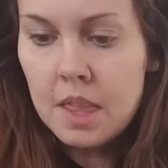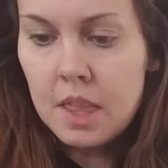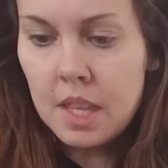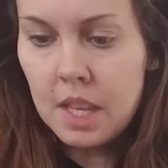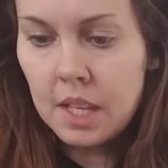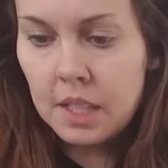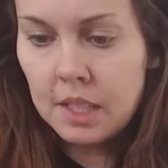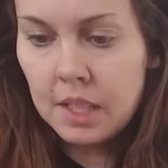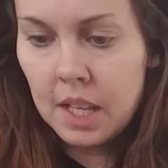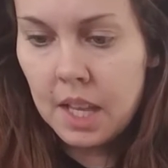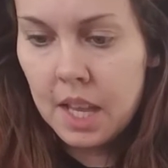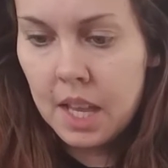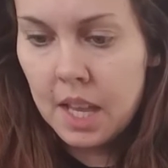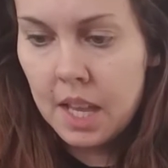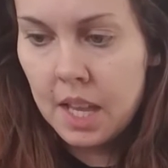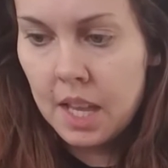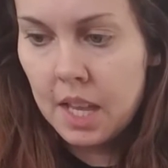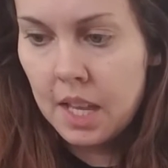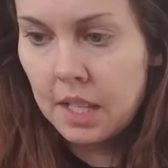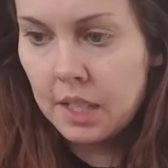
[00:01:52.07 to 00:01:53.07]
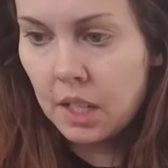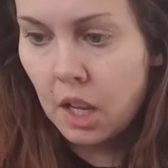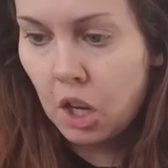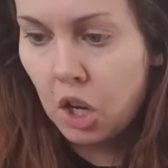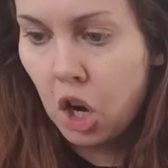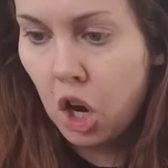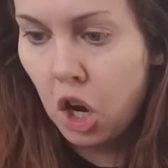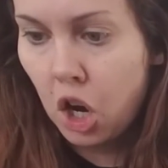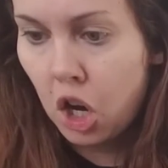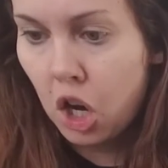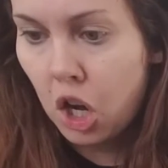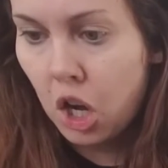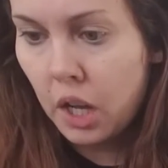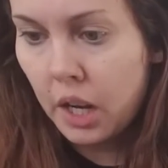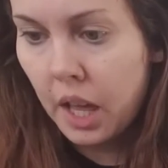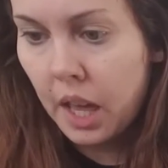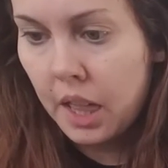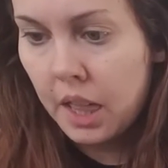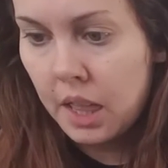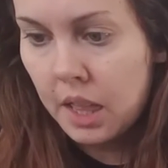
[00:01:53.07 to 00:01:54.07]
this is
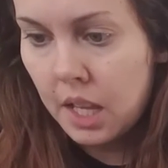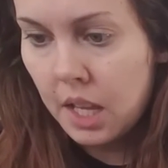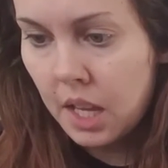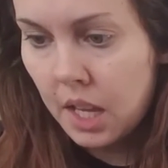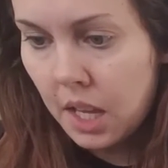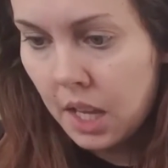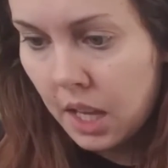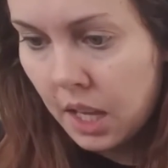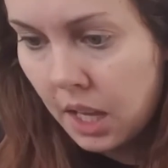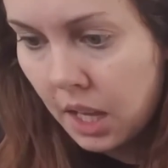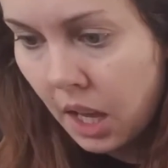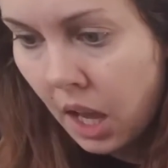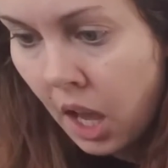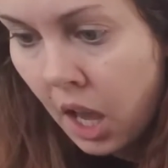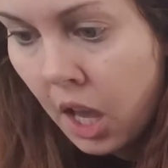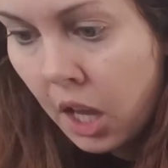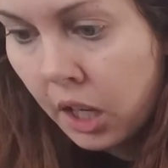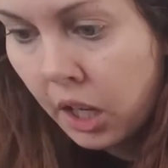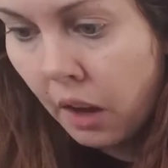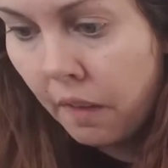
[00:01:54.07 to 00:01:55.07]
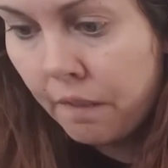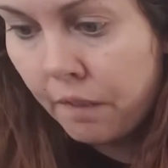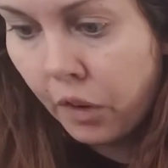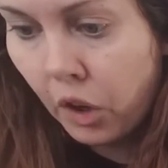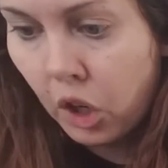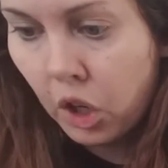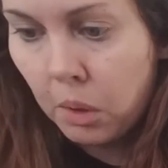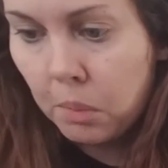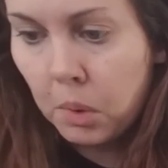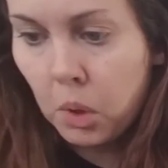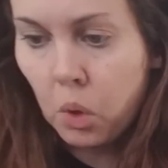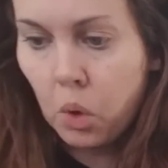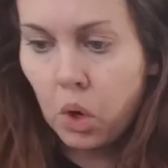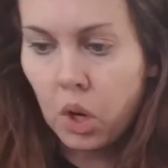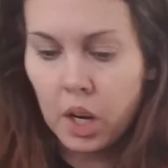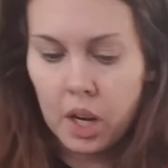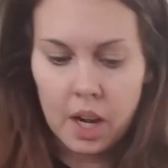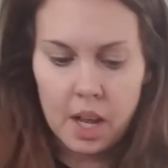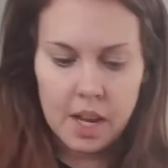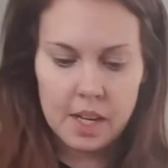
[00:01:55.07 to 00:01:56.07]
called the convertible
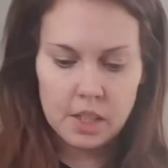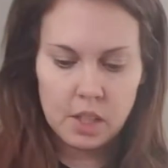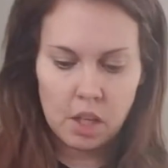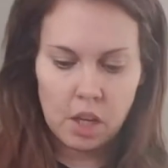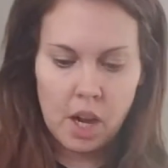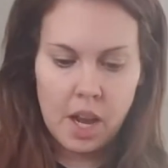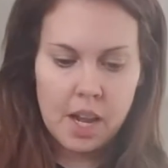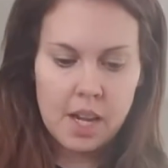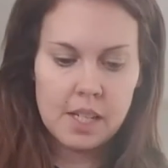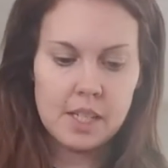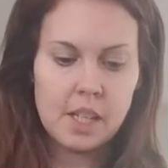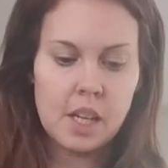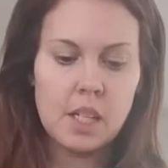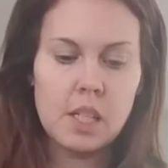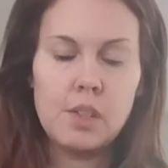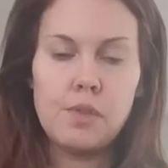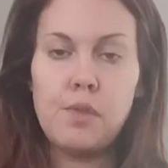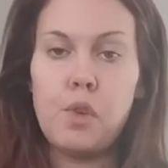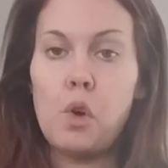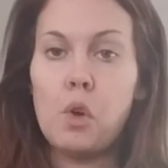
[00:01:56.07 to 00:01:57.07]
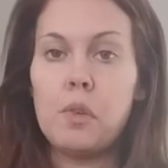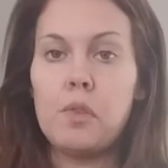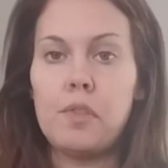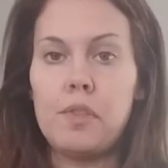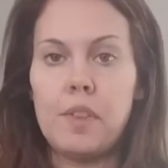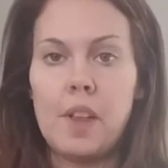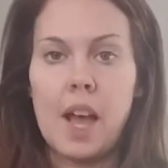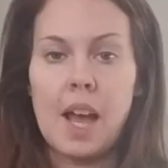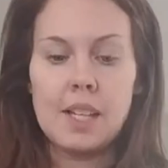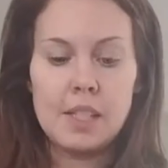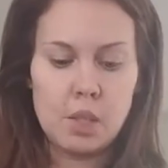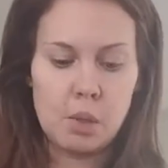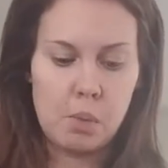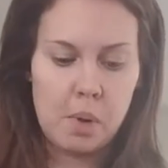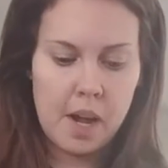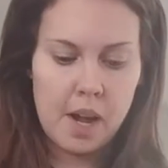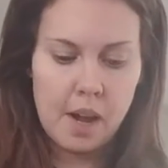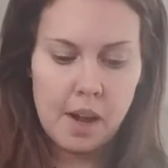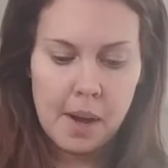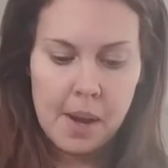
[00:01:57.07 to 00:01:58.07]
organizer and it does fold flat to
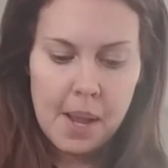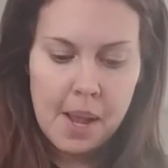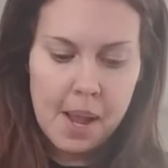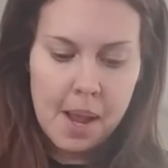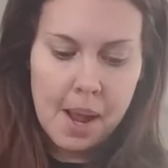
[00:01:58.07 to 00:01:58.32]
where,